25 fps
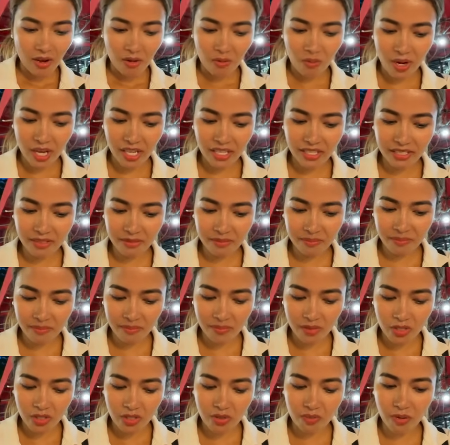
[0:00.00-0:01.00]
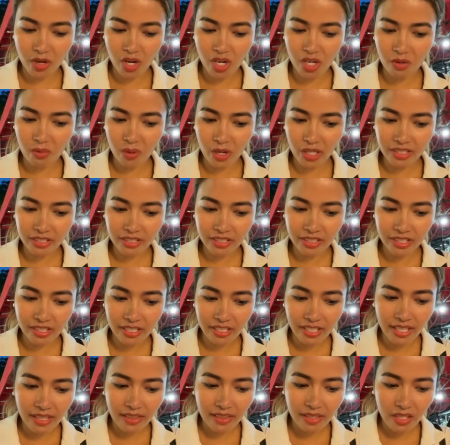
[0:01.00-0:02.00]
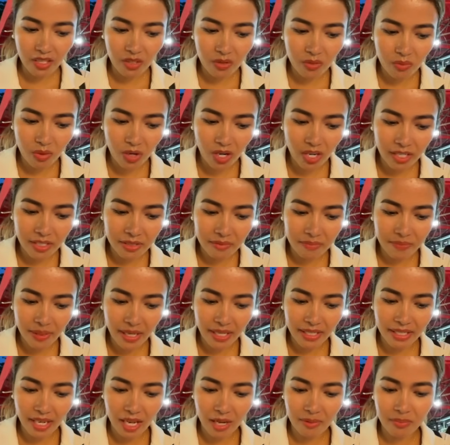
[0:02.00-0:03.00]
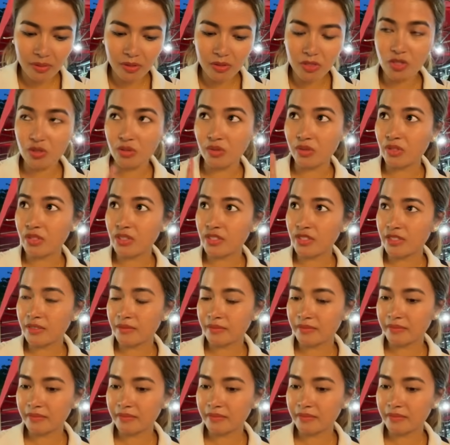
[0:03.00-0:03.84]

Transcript: One small water and then one pineapple juice.